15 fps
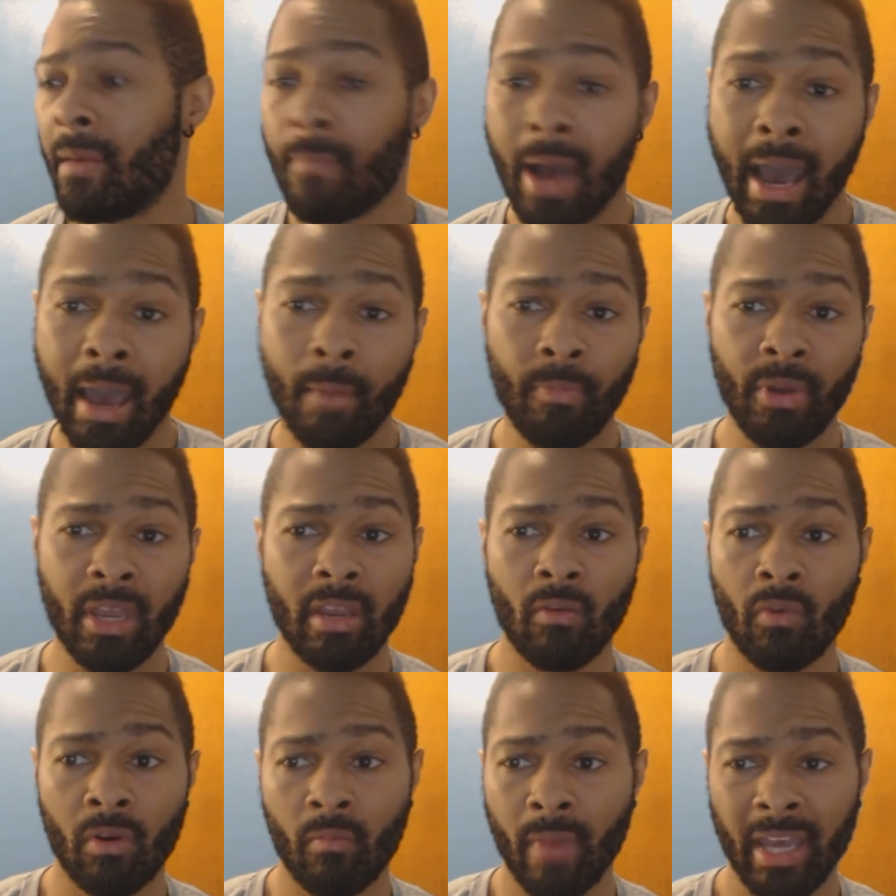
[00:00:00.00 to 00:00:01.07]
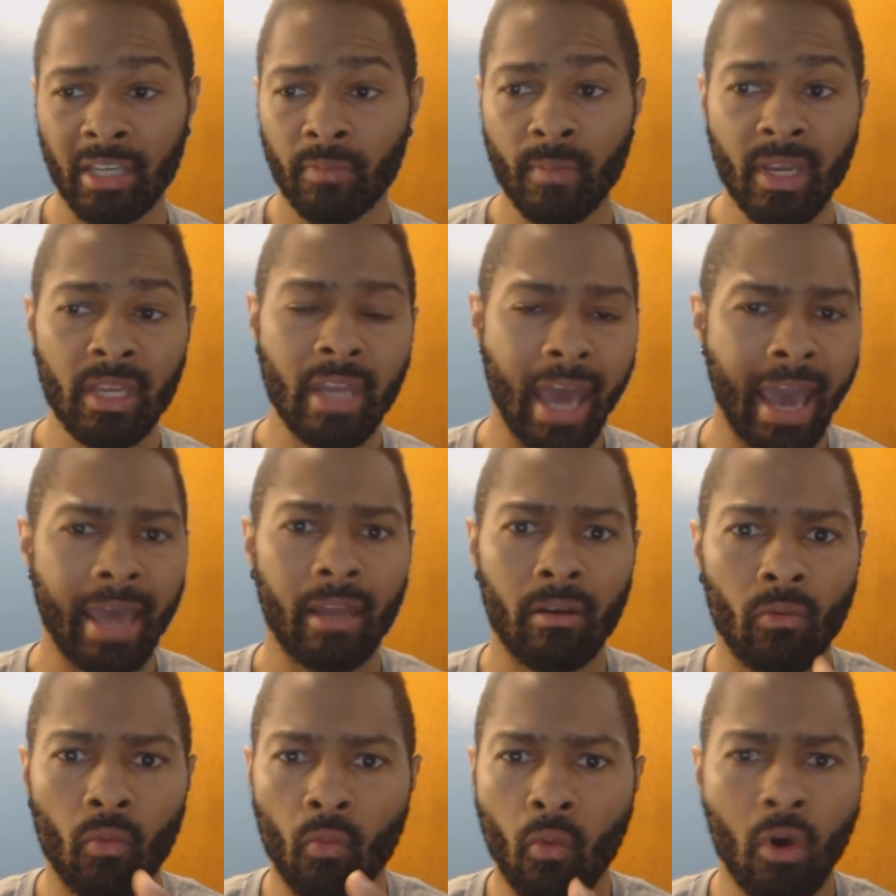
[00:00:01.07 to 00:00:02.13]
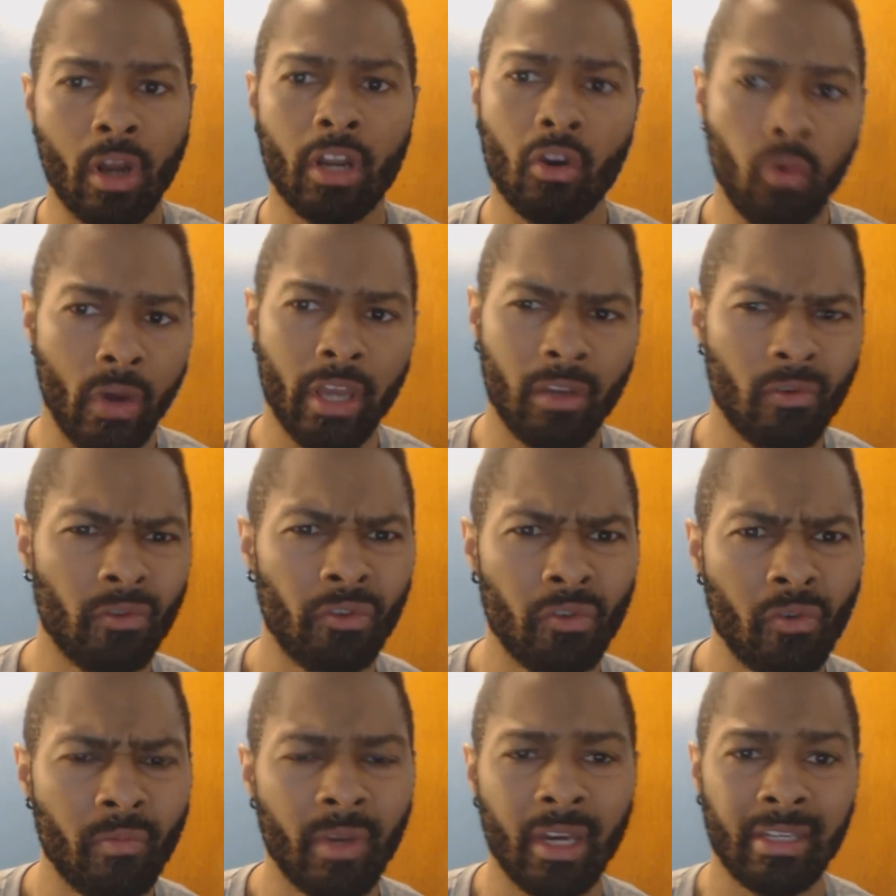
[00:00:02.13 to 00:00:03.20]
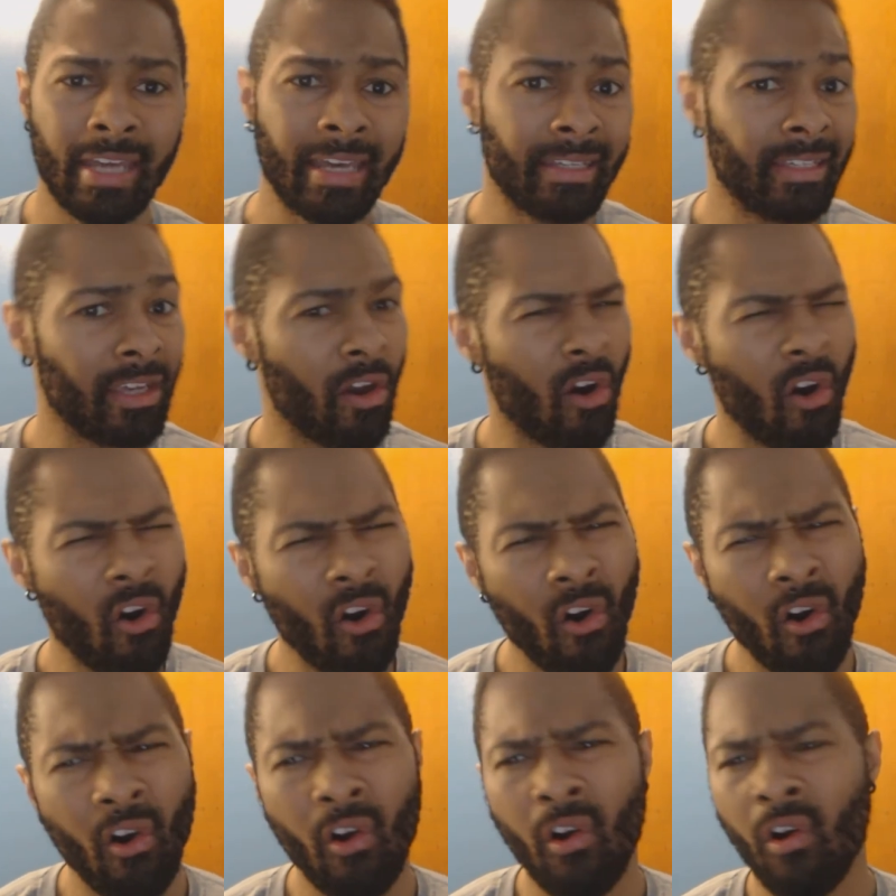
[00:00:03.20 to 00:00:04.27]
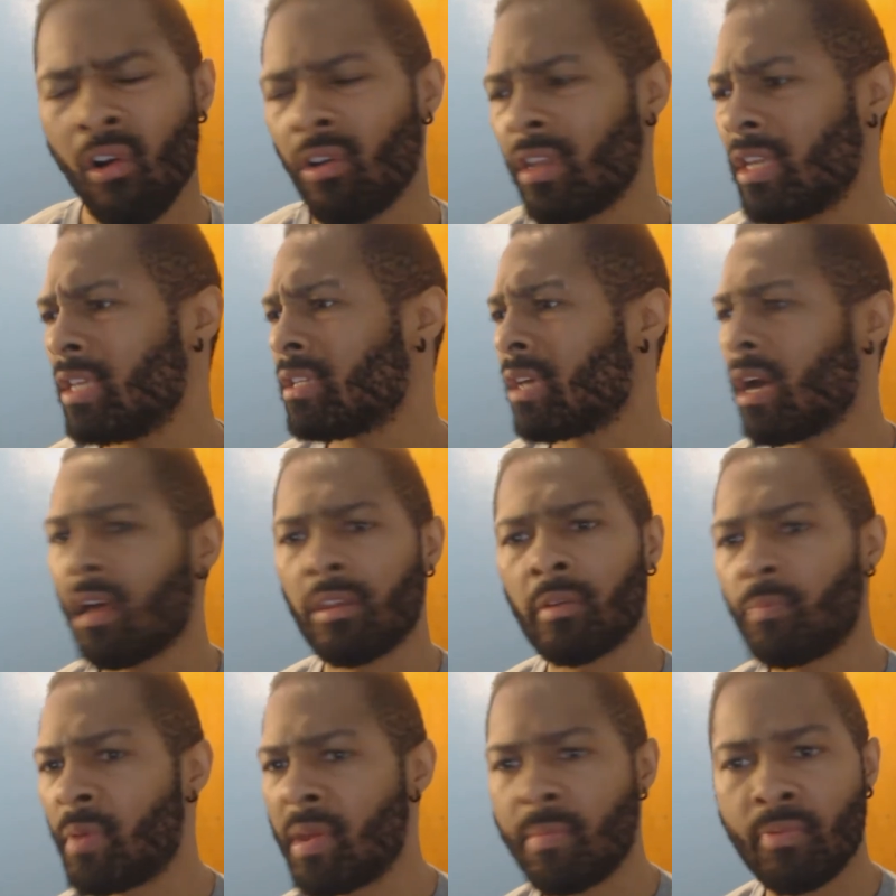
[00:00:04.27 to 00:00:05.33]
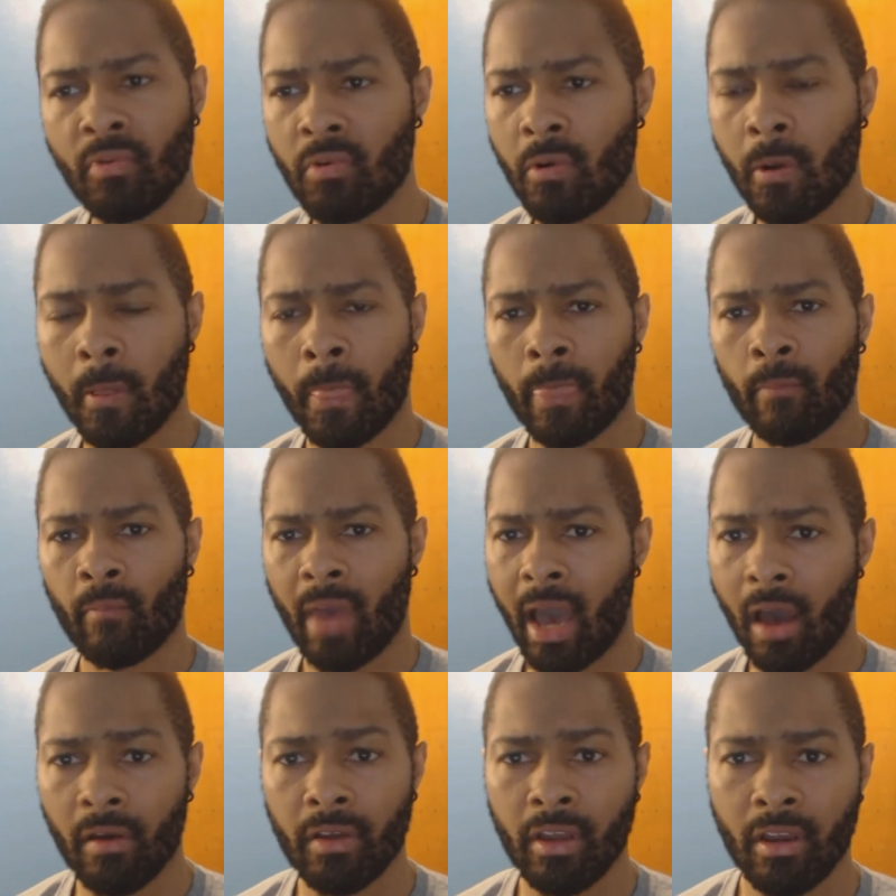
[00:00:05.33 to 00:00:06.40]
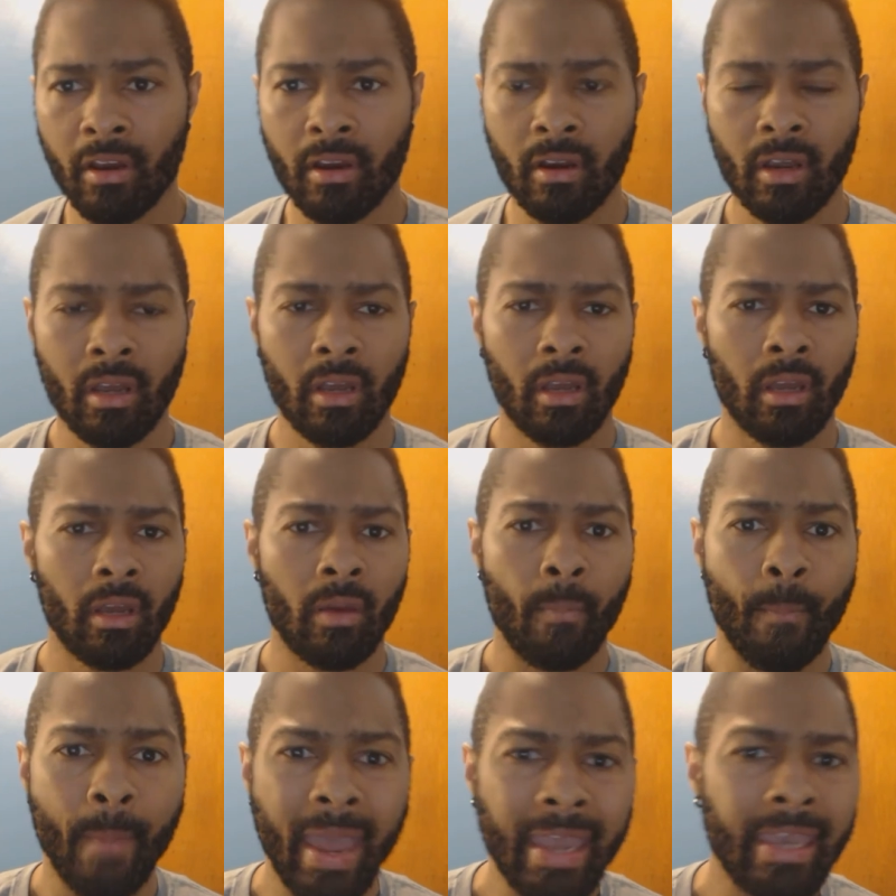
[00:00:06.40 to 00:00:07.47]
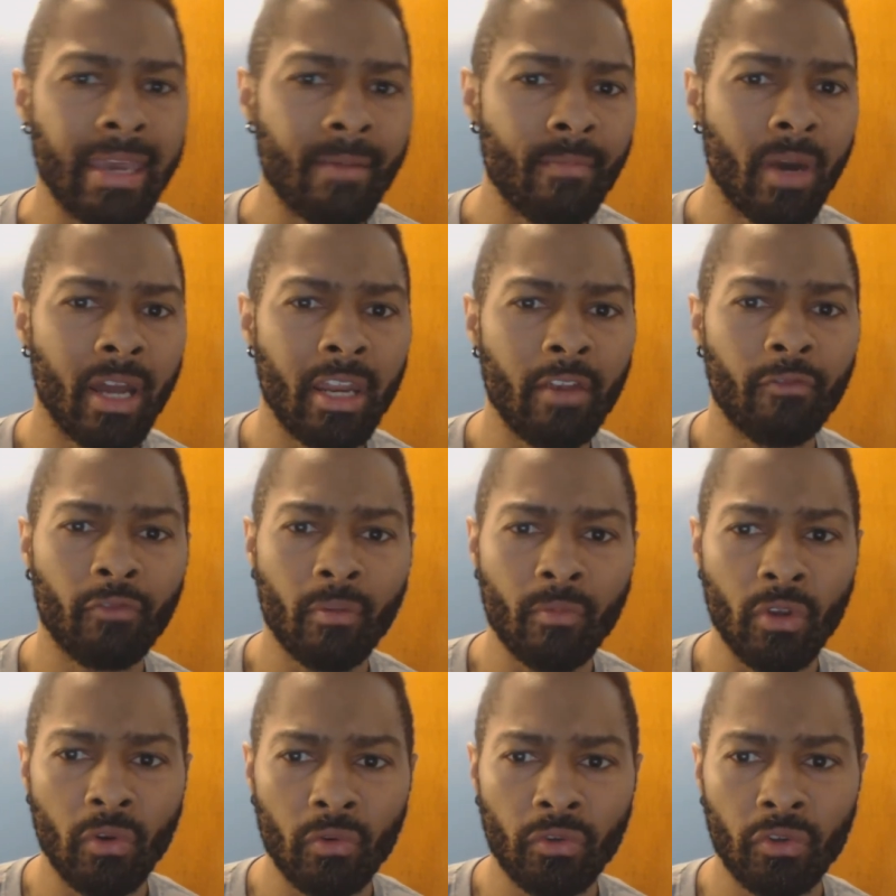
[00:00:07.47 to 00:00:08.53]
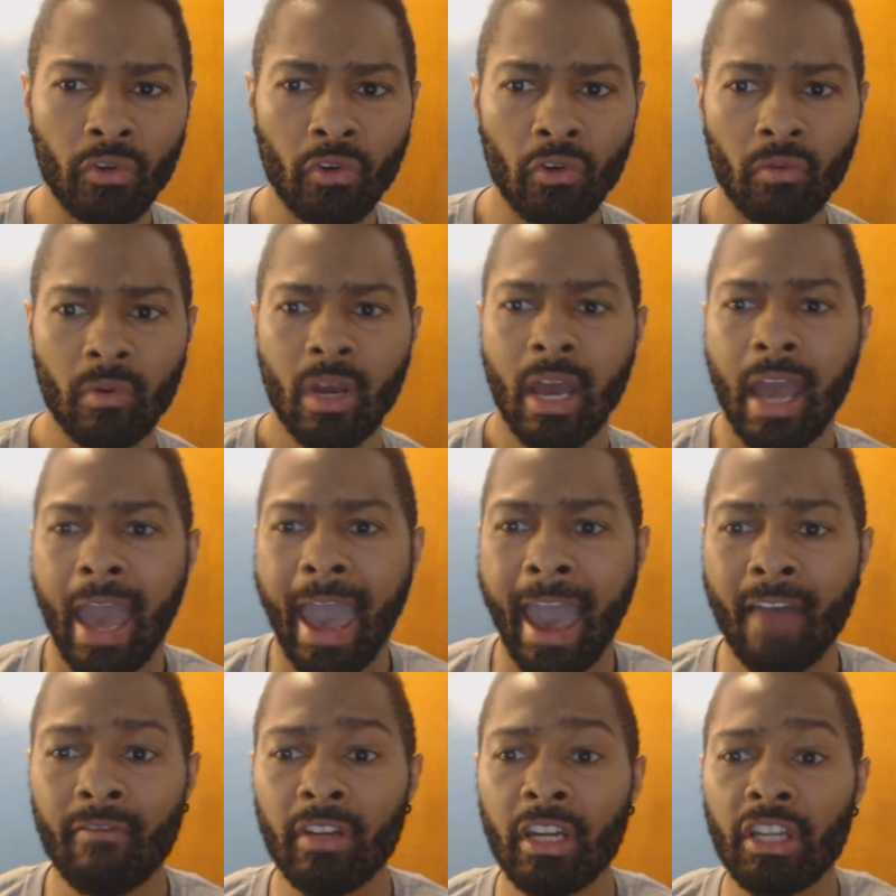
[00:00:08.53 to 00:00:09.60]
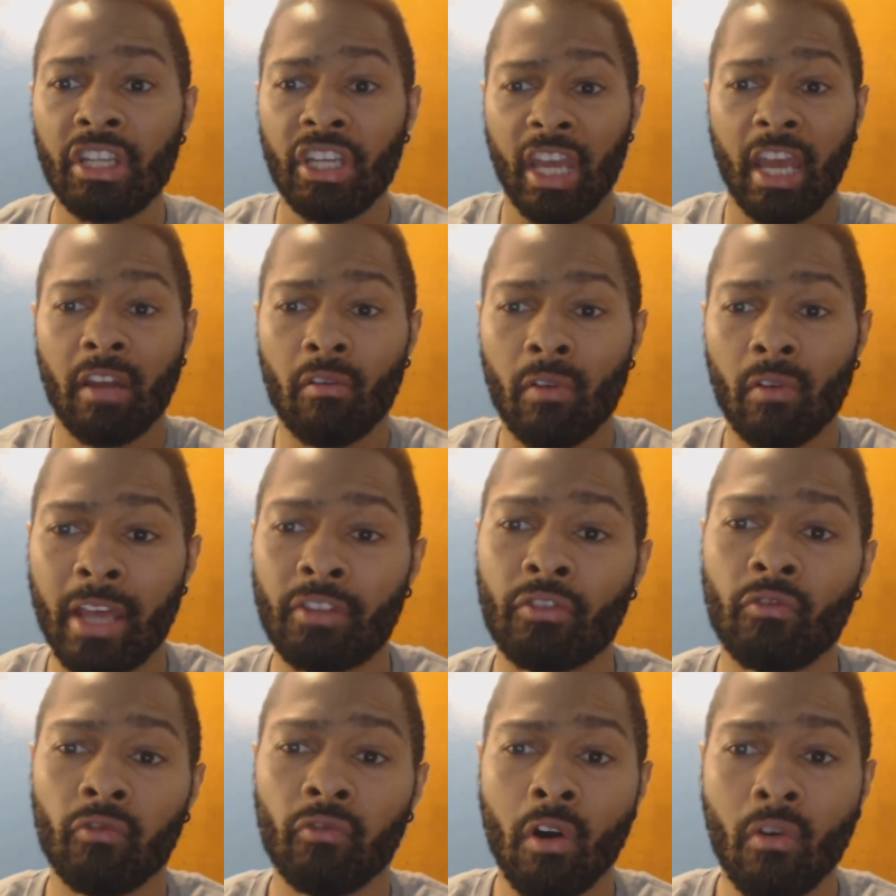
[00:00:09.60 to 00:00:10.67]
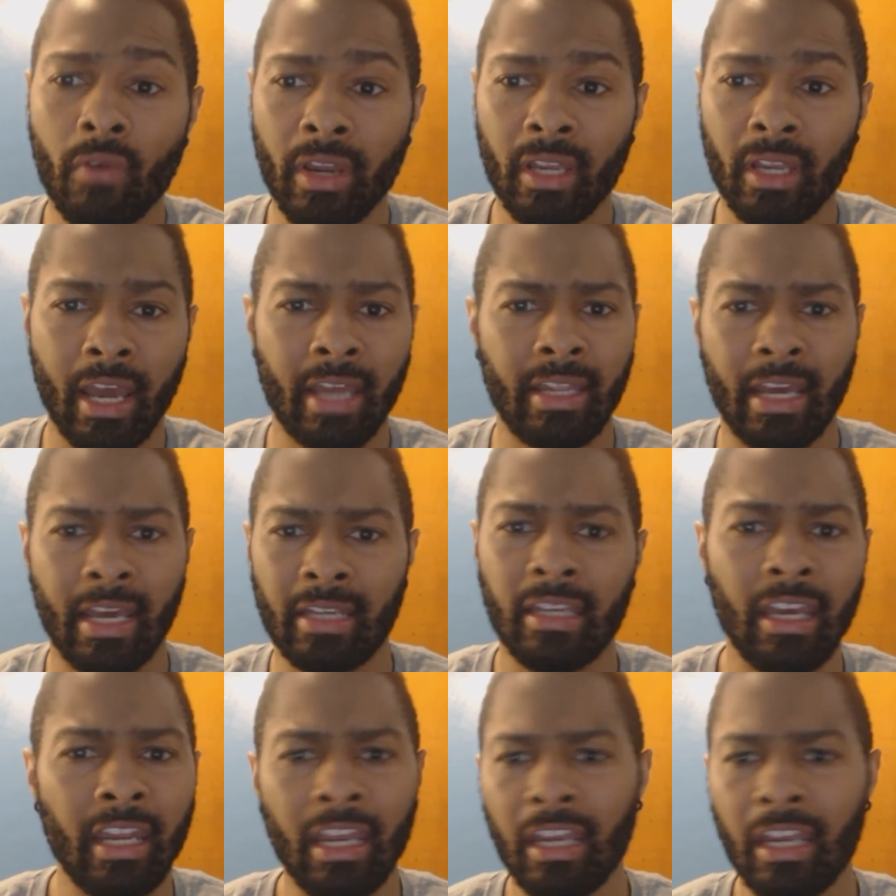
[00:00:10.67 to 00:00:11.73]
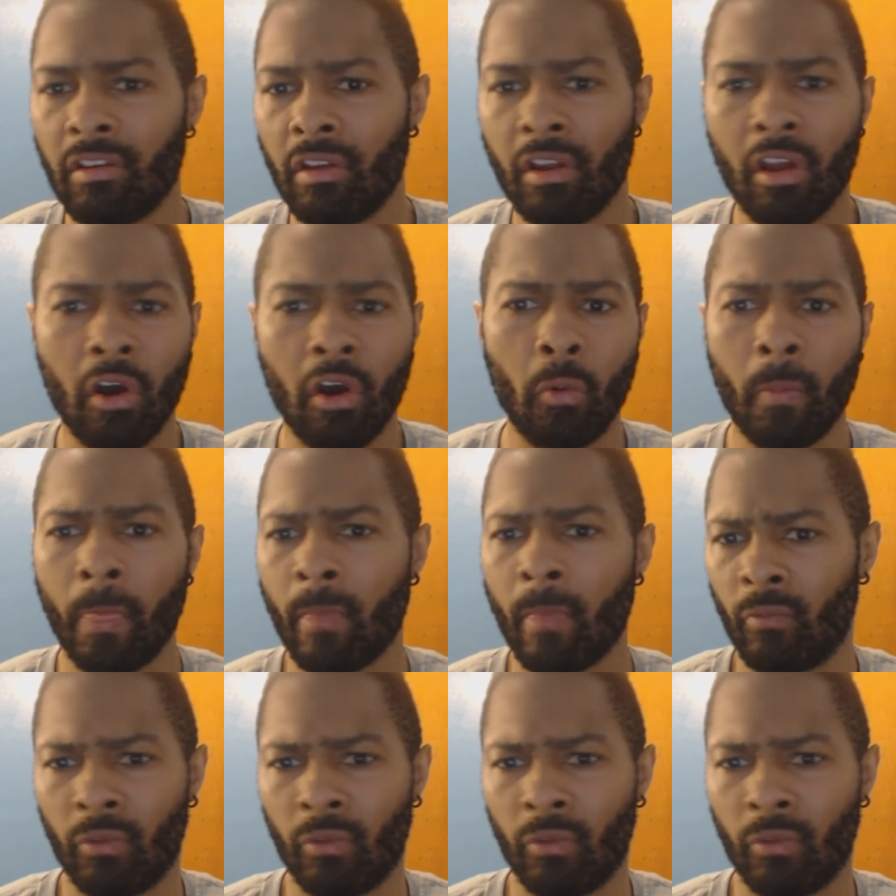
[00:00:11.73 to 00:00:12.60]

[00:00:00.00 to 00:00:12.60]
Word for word: in my opinion, what makes me not want to quit YouTube, because I see all these other people out here making money from YouTube, having a channel that's growing, that's getting, you know,